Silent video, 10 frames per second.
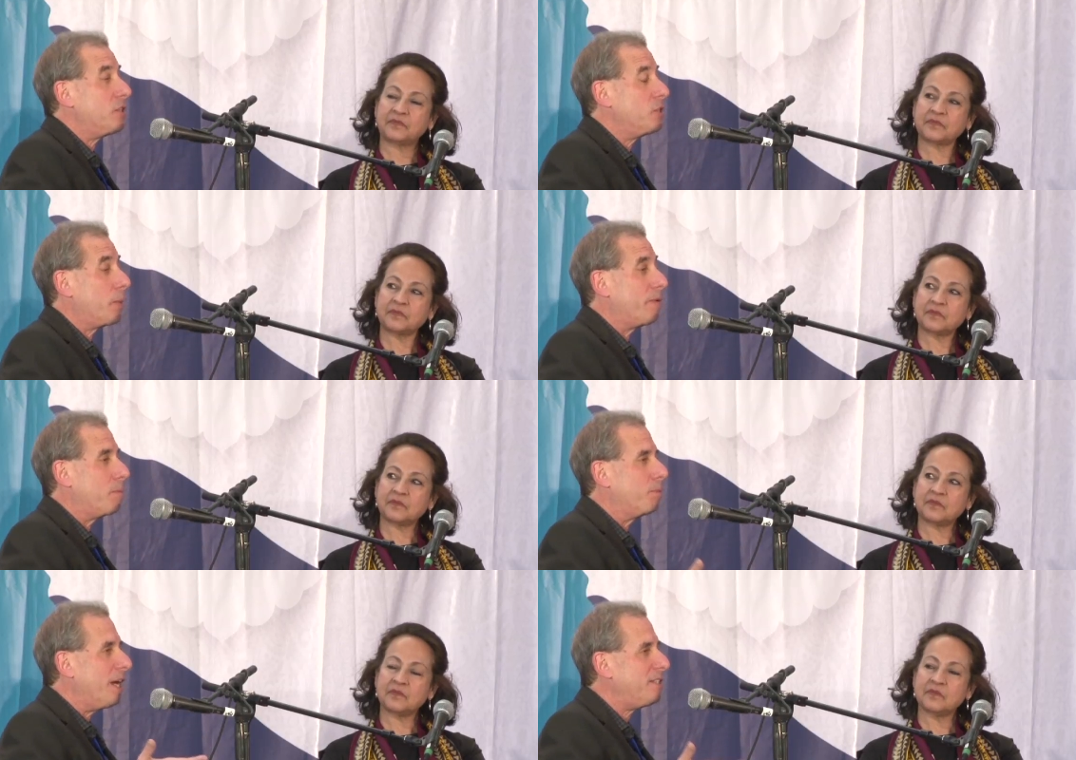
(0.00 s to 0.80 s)
Speaker 1: And so we were
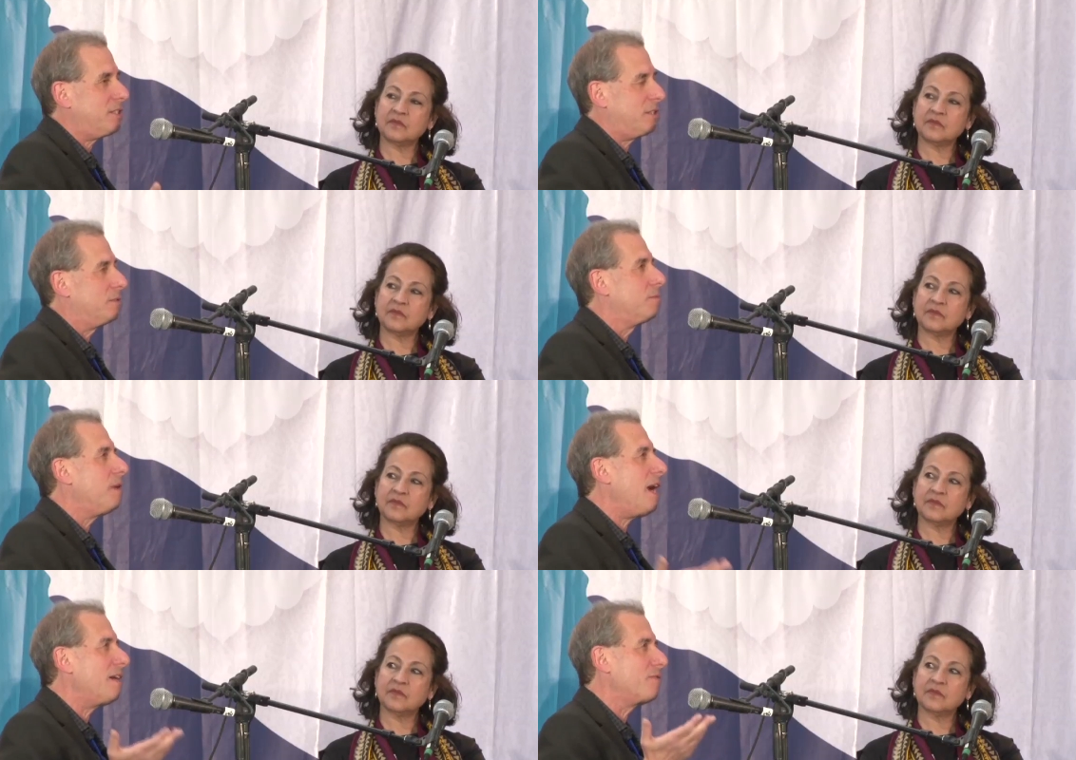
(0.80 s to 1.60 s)
blessed to
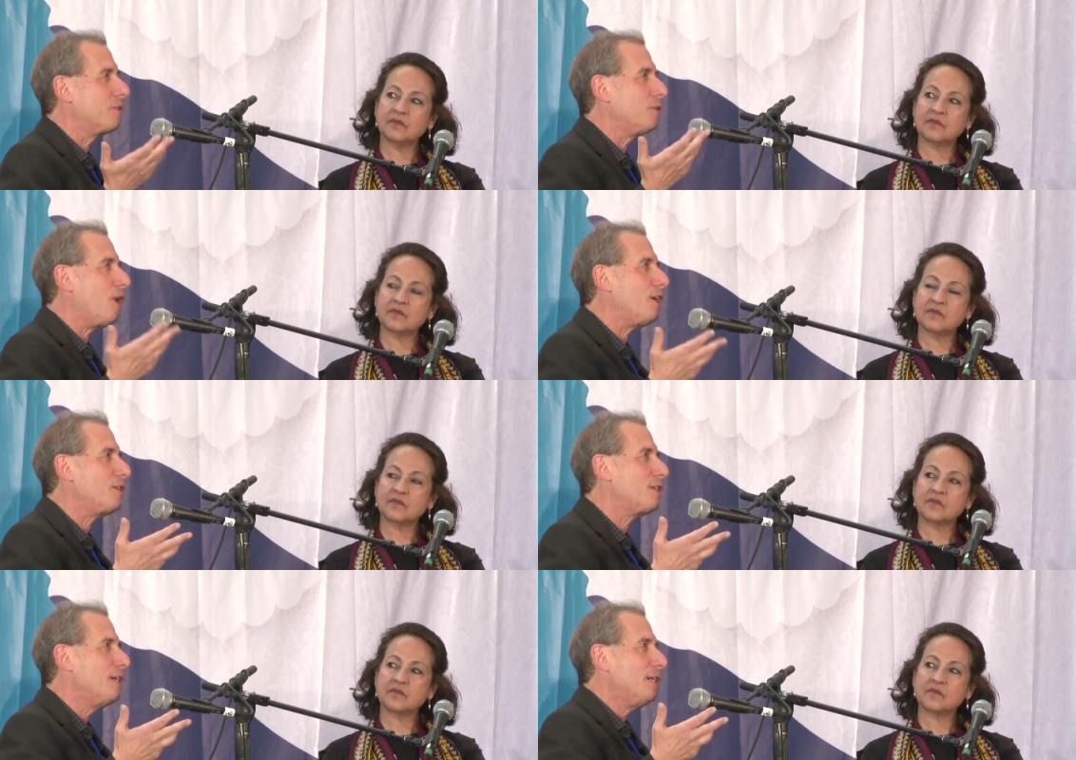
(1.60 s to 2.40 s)
have the
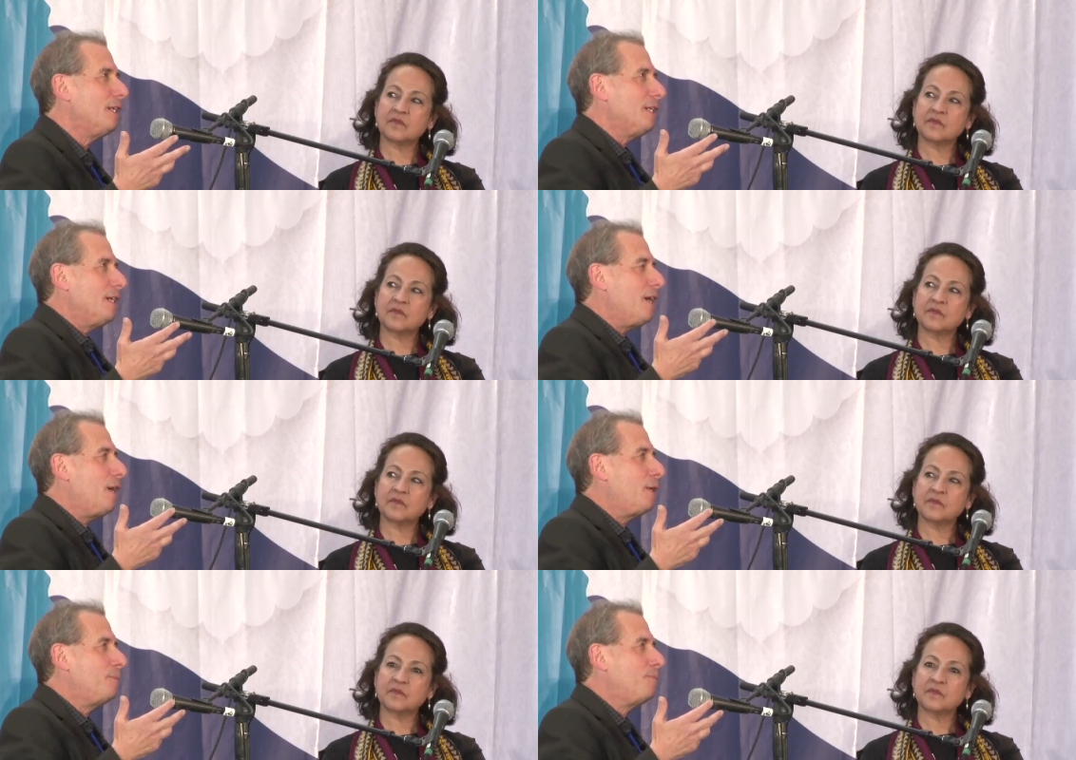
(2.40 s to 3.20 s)
laws
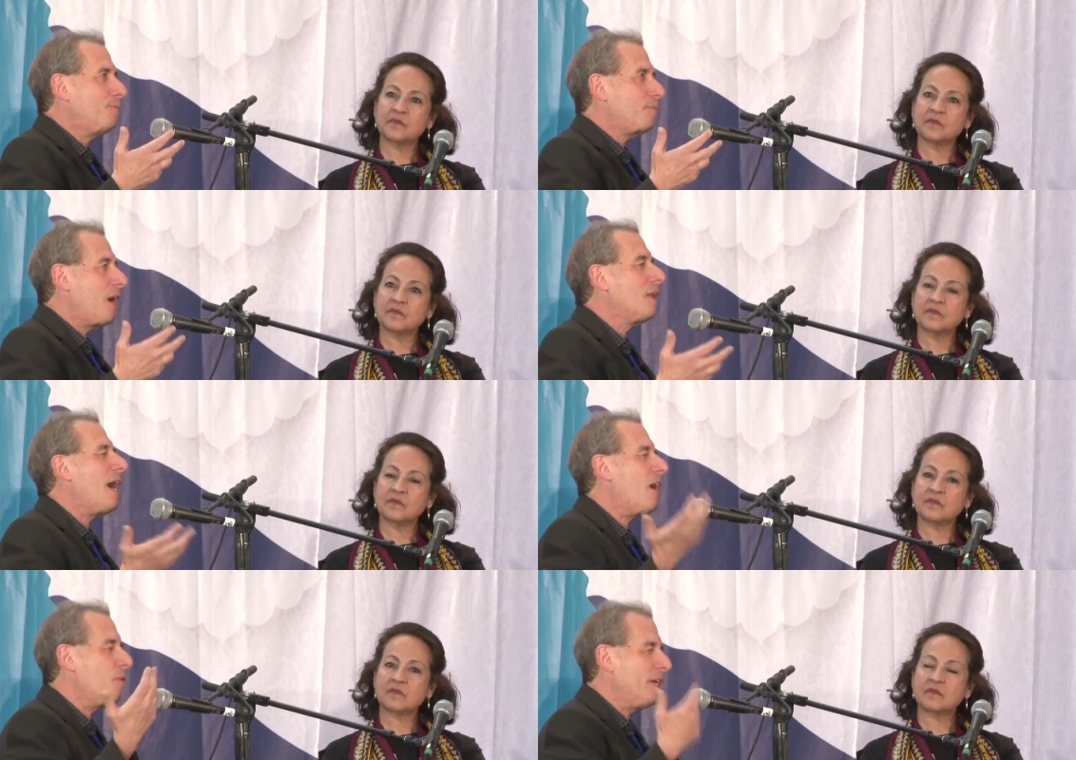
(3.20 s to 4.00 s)
um,
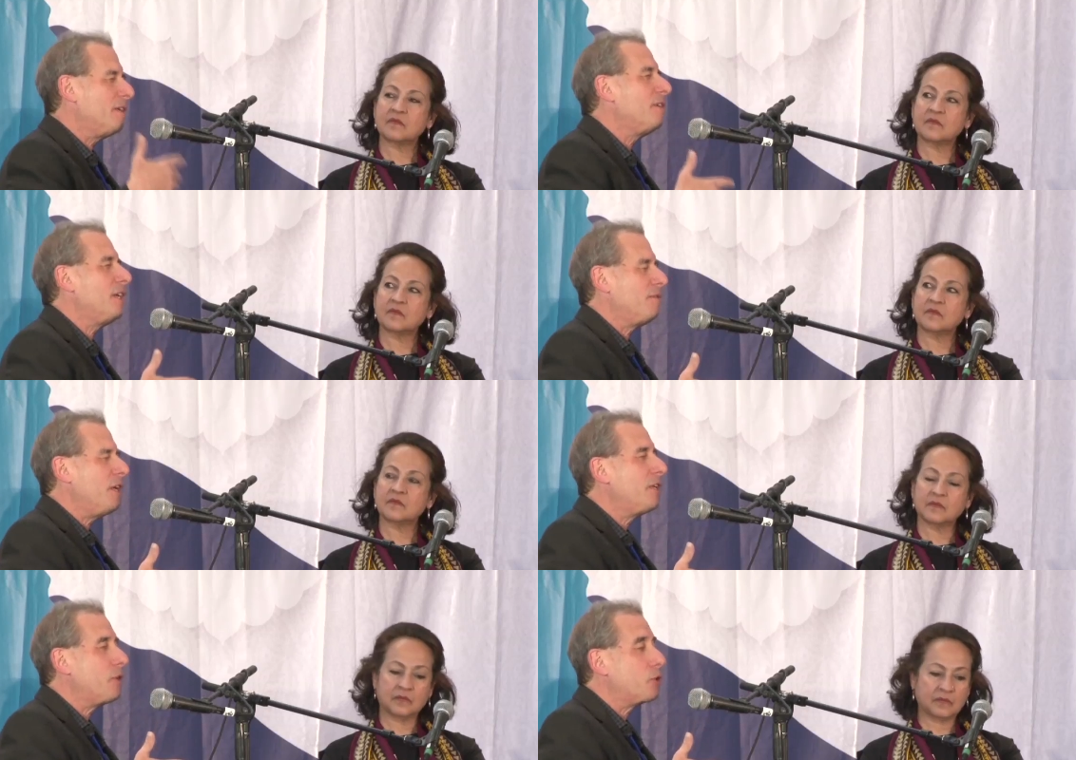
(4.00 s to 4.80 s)
allow in, in
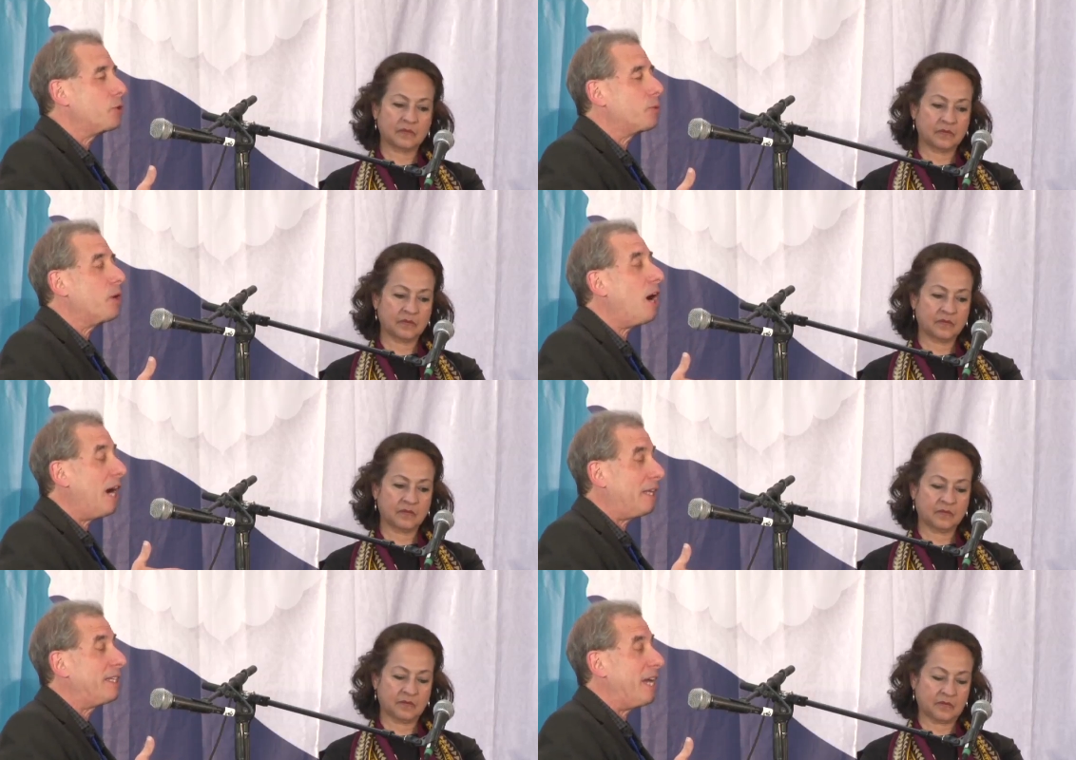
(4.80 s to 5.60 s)
individuals who were
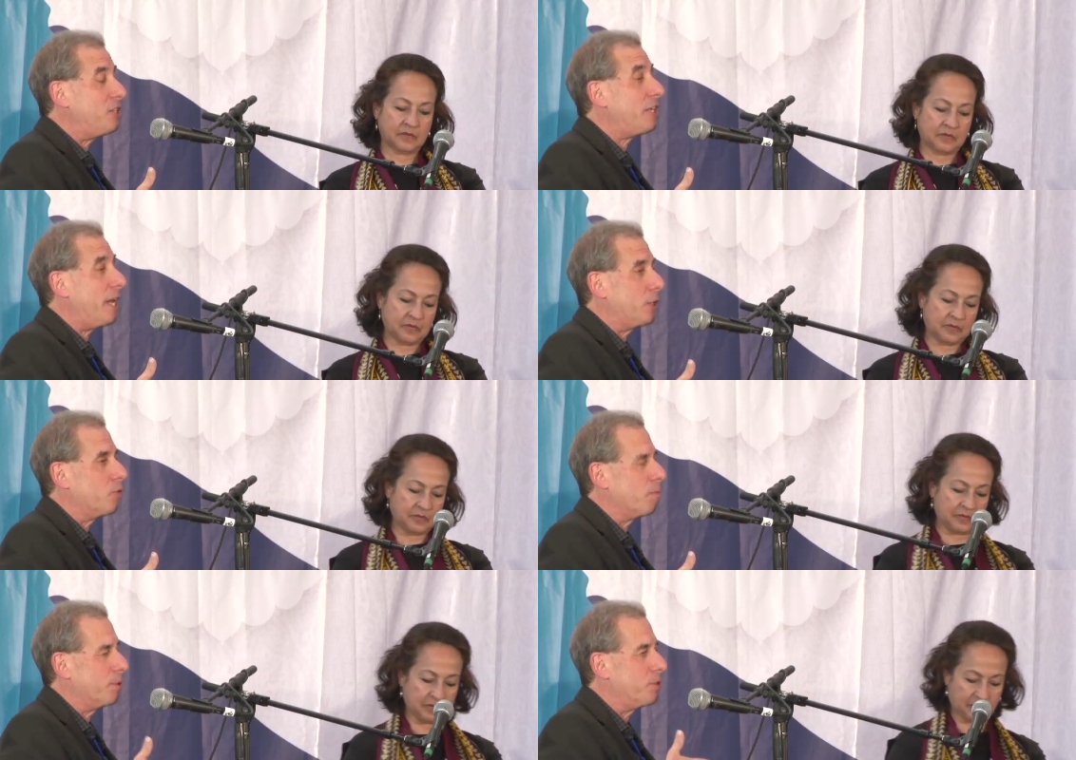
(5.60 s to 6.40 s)
highly educated or were
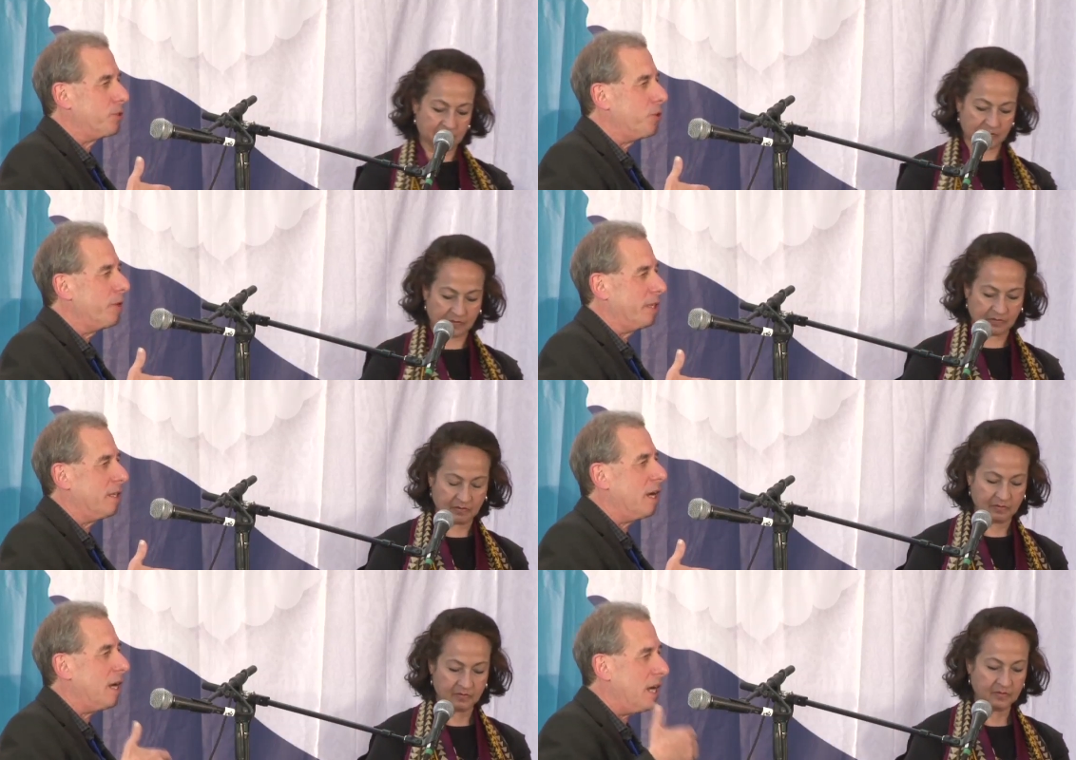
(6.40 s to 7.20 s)
pursuing
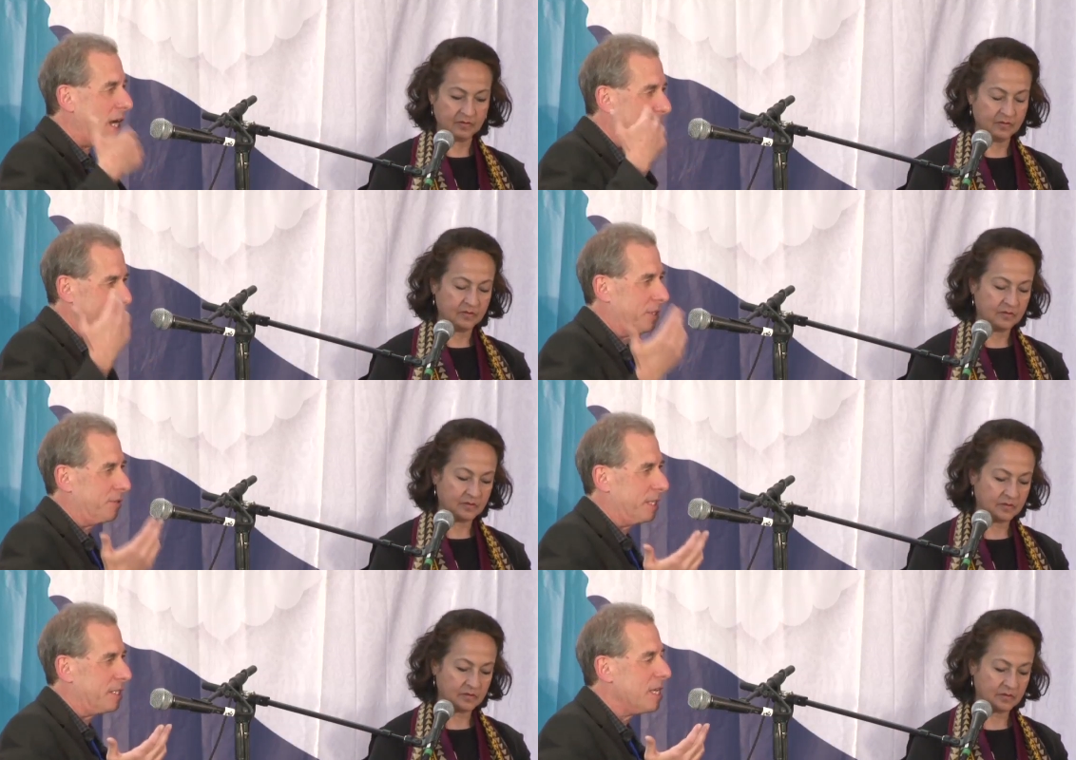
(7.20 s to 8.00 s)
high
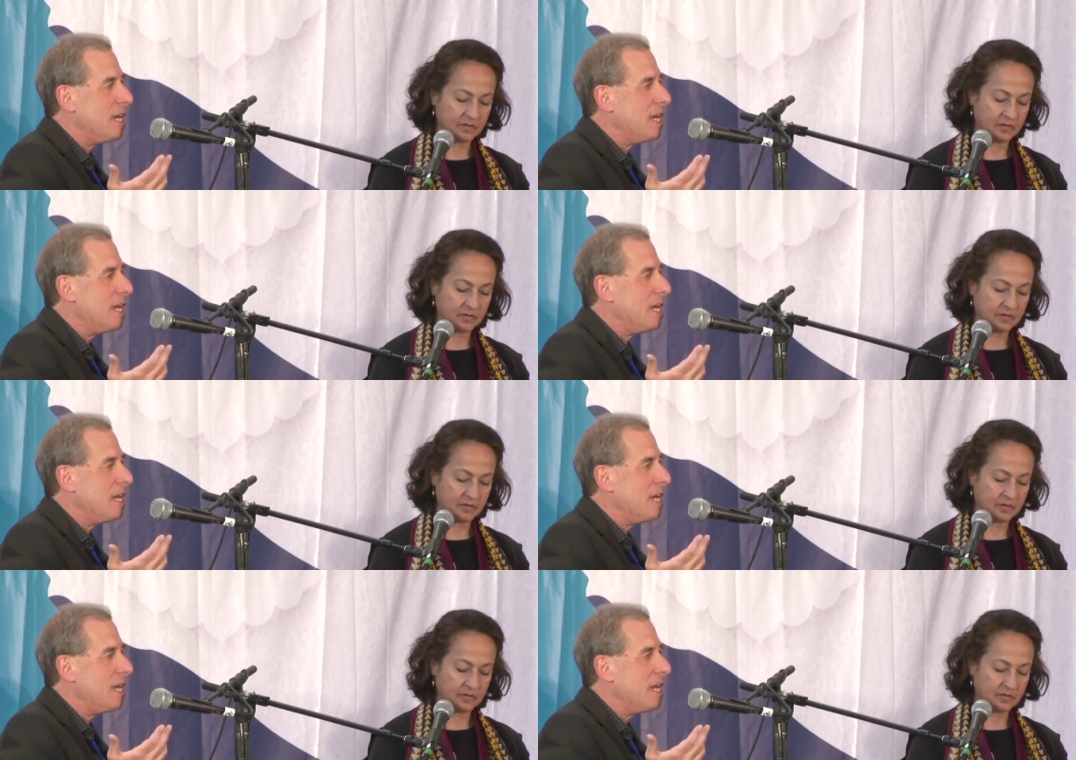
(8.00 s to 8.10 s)
degrees